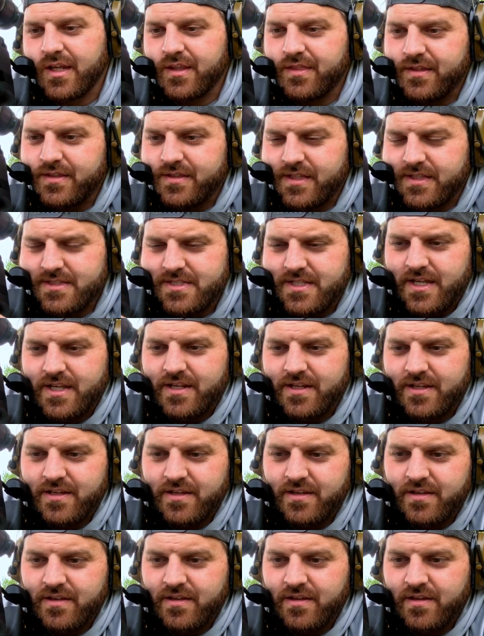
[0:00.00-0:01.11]
I think that's it.
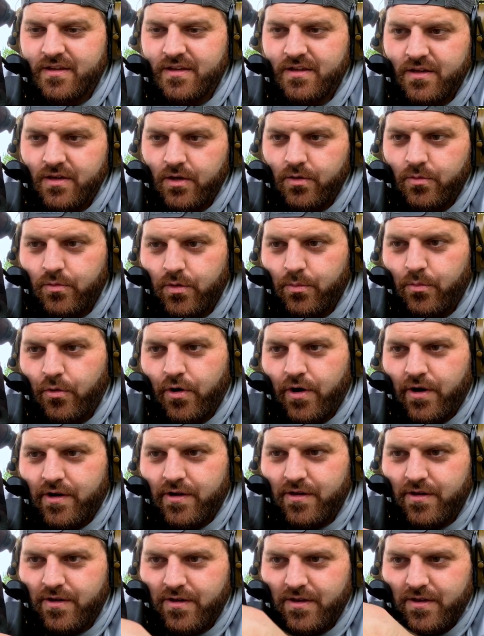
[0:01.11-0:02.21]
Oh, one more.
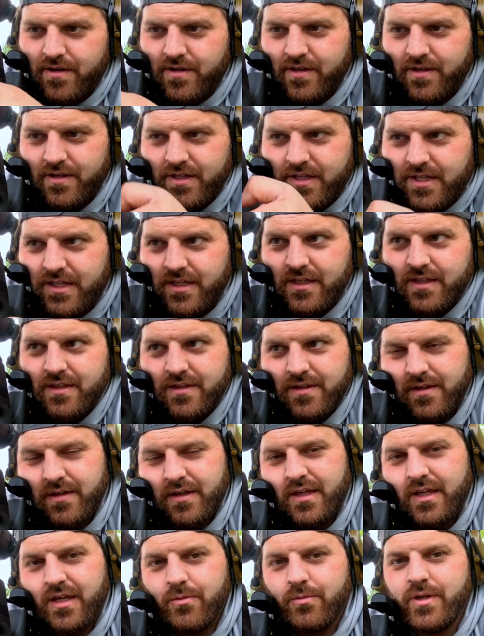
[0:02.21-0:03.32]

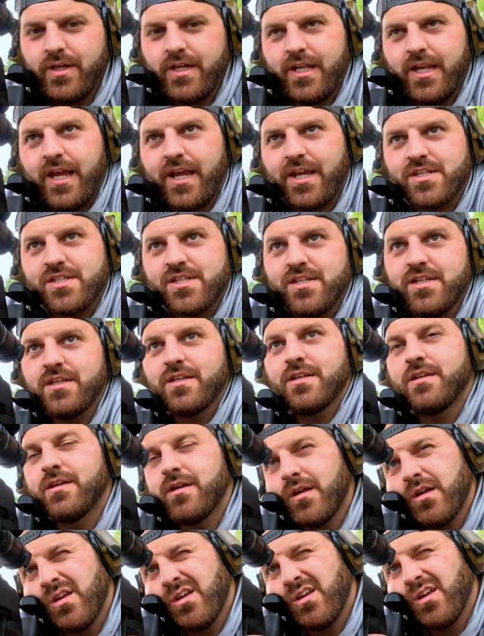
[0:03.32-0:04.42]
Can we hit 8?
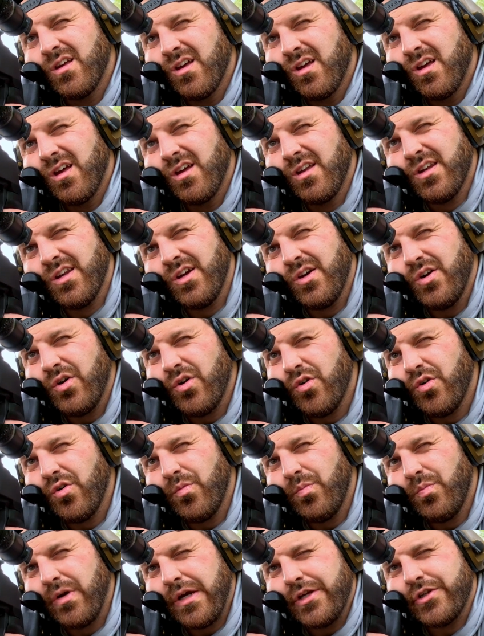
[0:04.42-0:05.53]

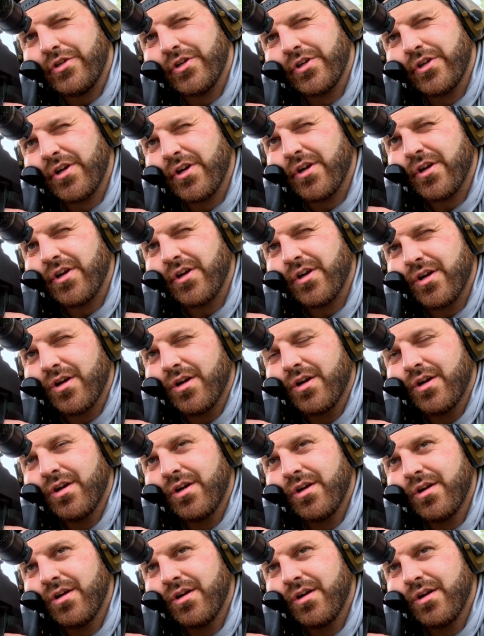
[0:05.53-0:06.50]
No pressure.